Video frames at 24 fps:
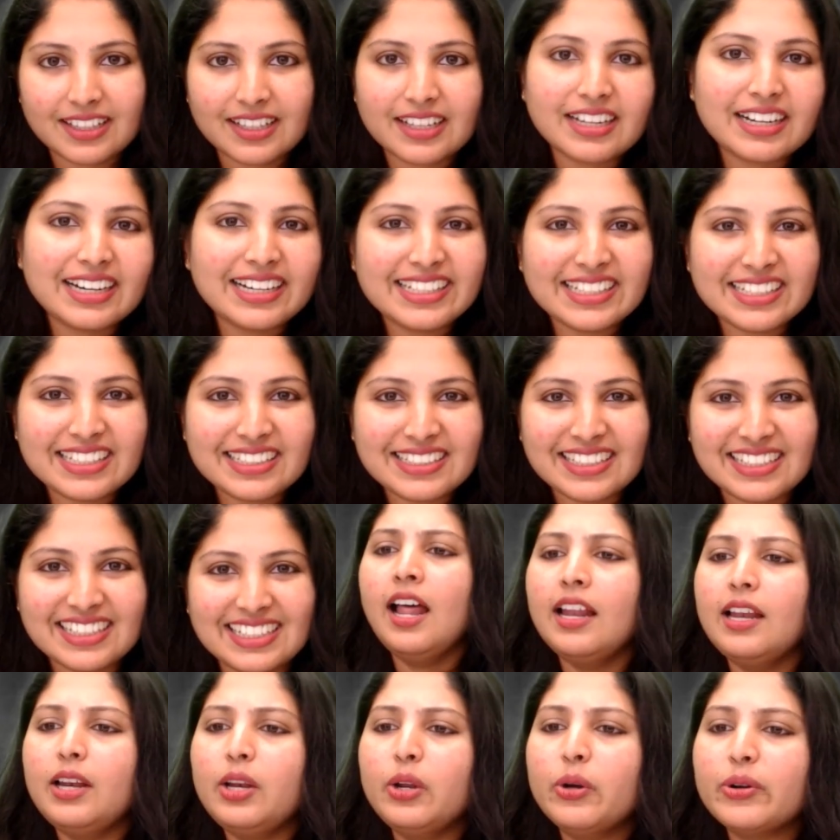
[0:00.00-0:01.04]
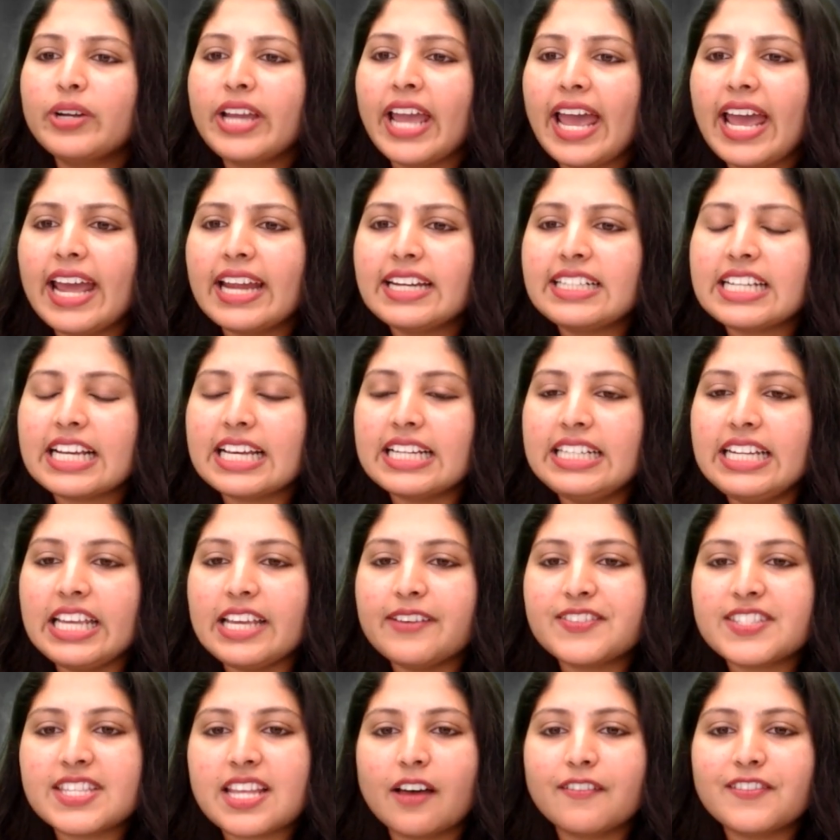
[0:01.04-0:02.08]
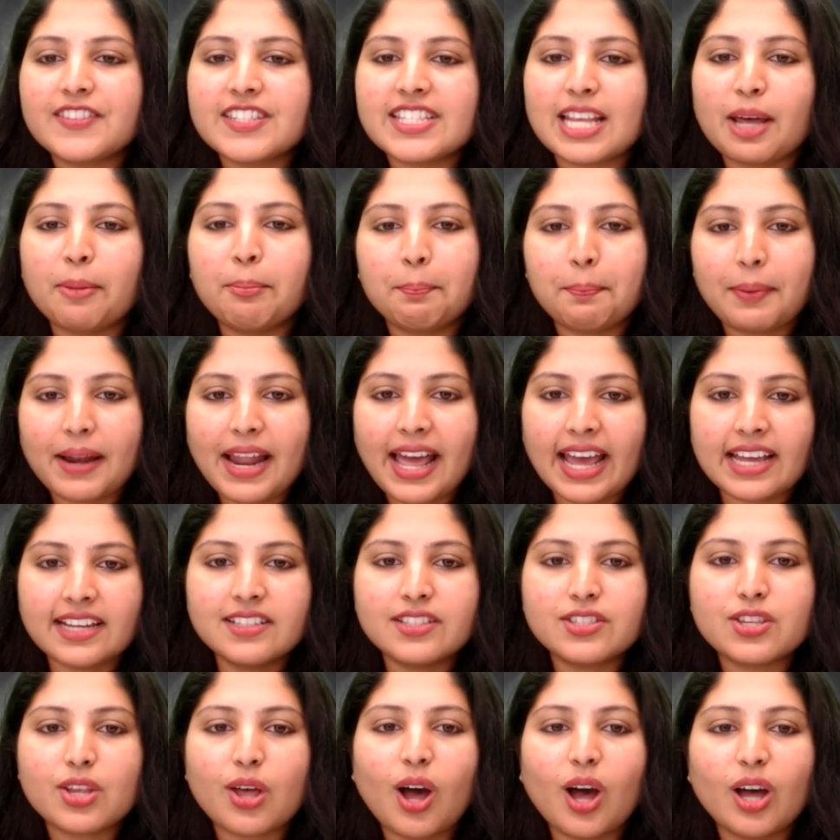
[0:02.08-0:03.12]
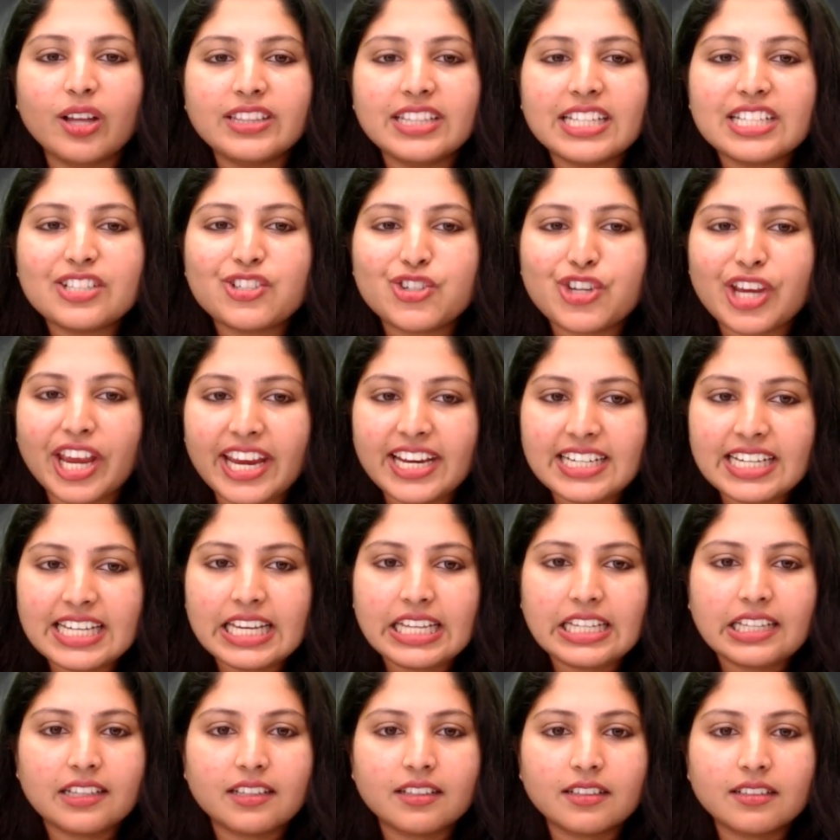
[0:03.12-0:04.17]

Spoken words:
Clear? Look at leaves of some plants on the shady